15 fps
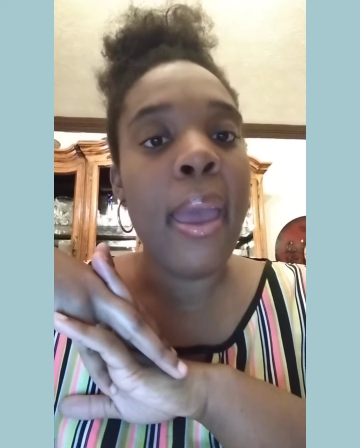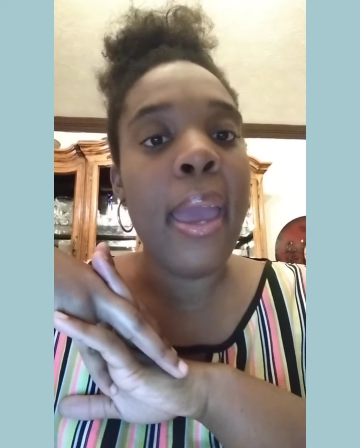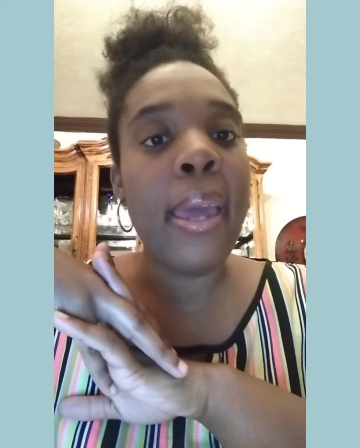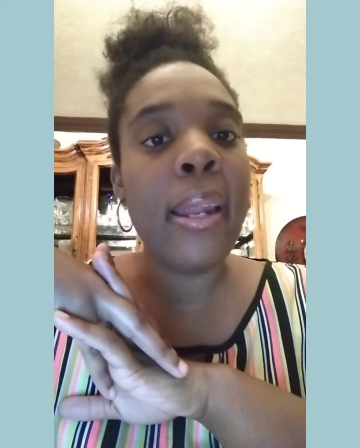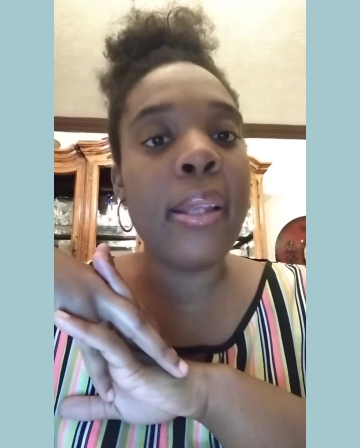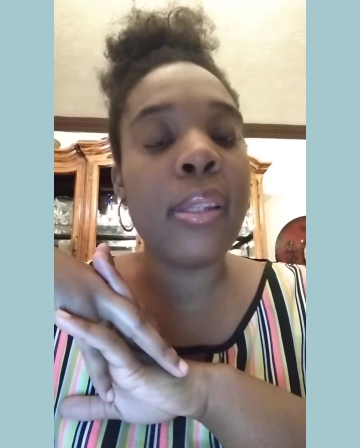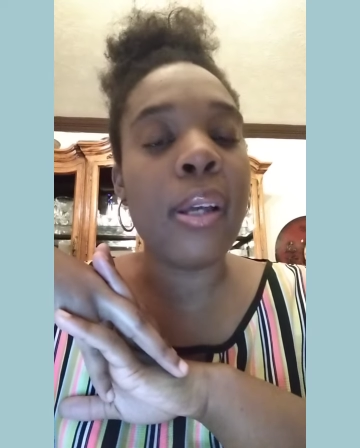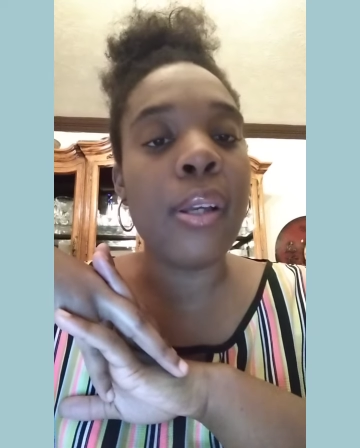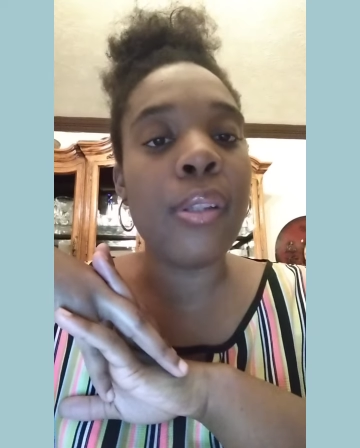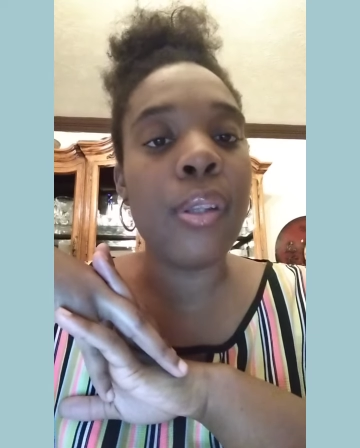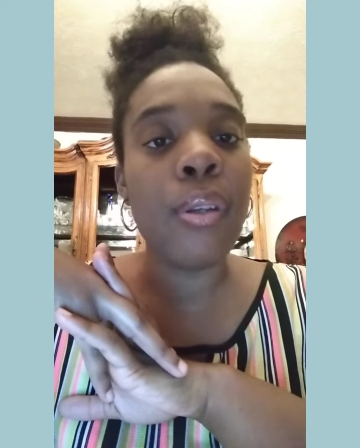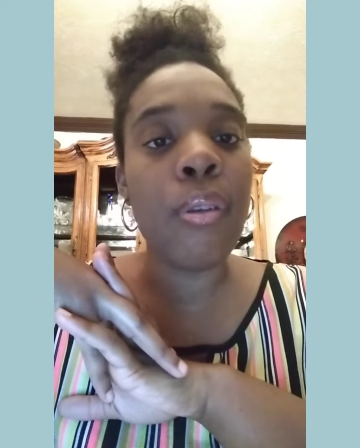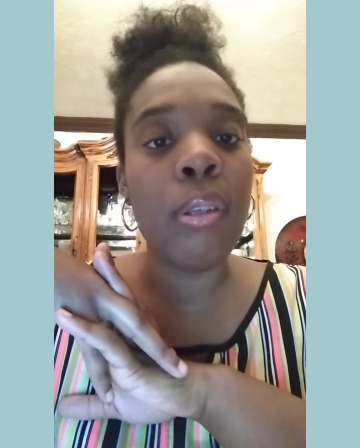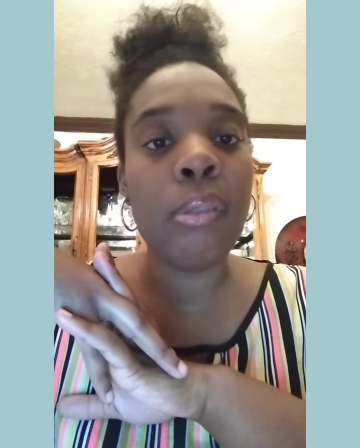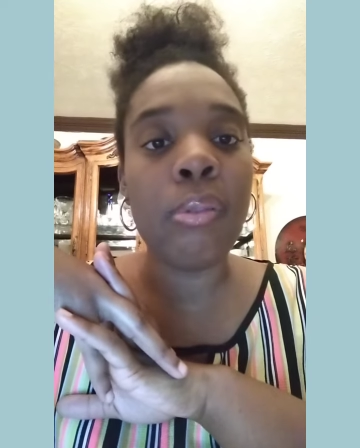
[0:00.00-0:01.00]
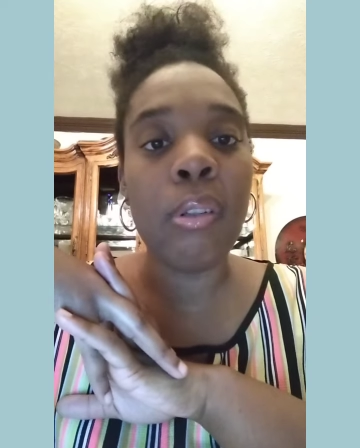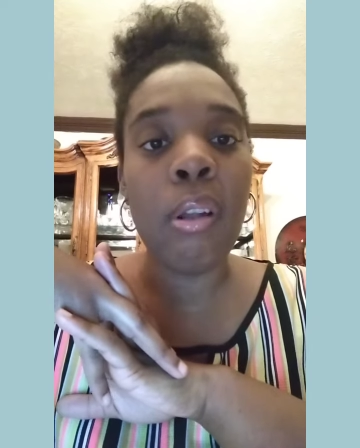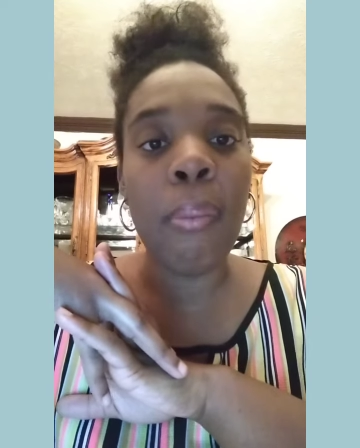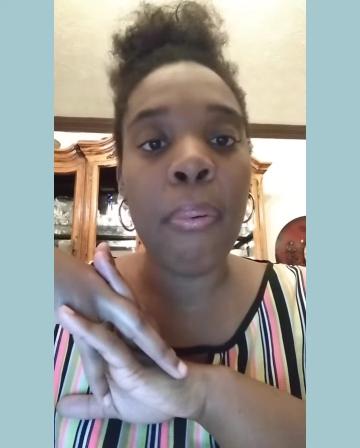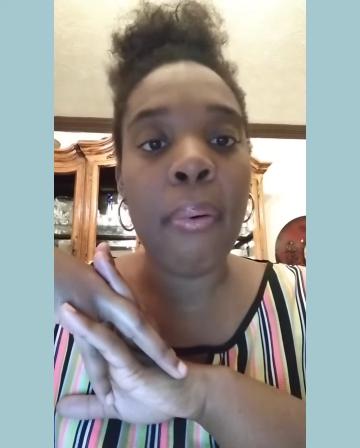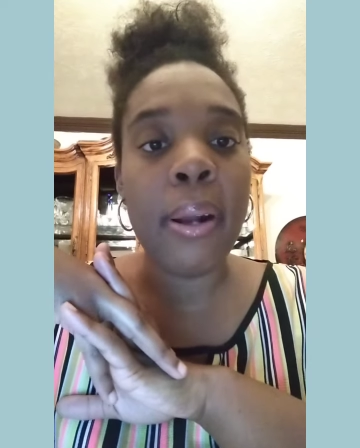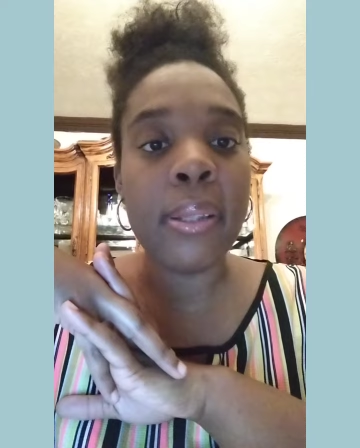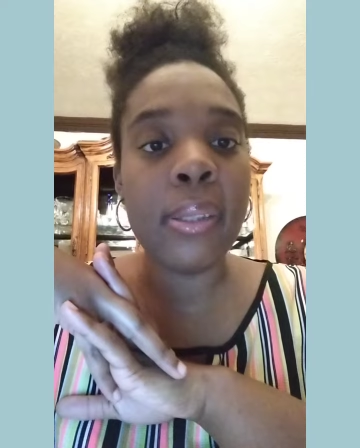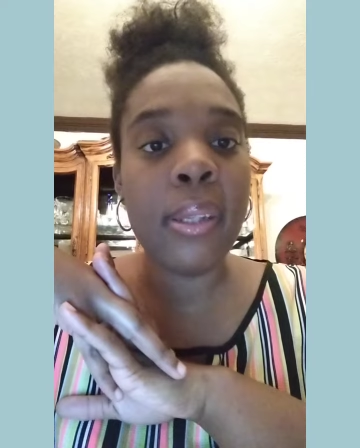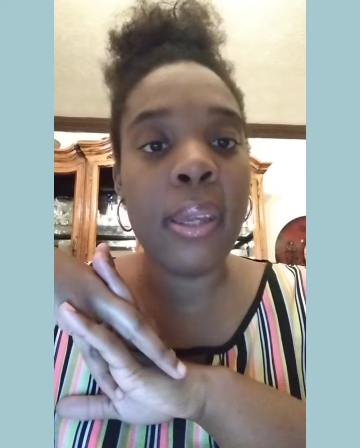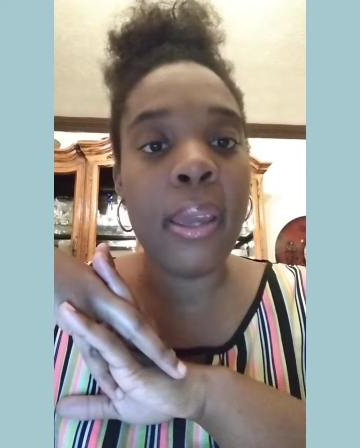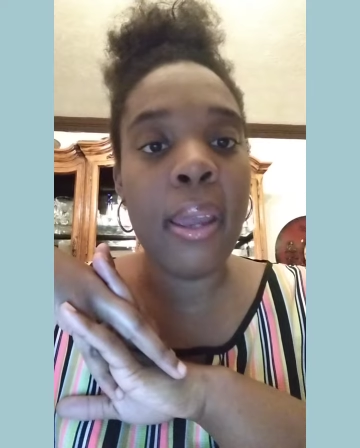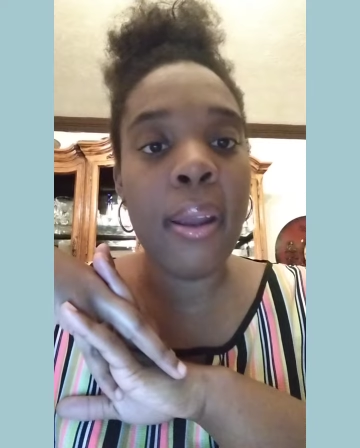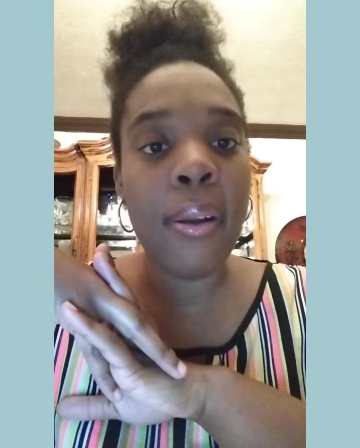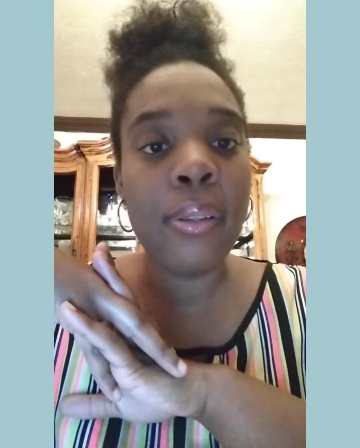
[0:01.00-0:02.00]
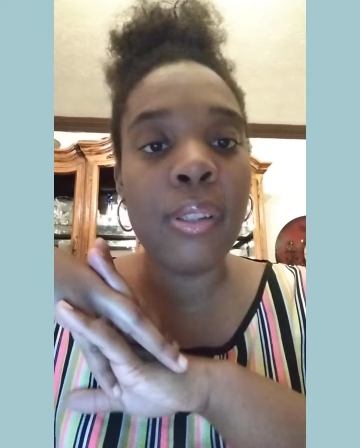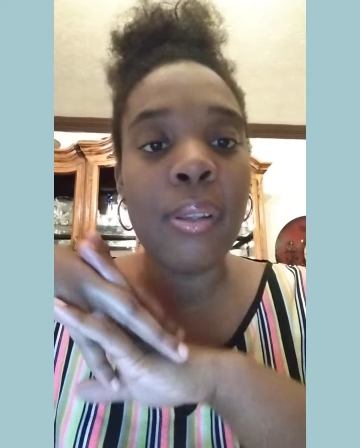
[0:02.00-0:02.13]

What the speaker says: and it's also used for low porosity hair.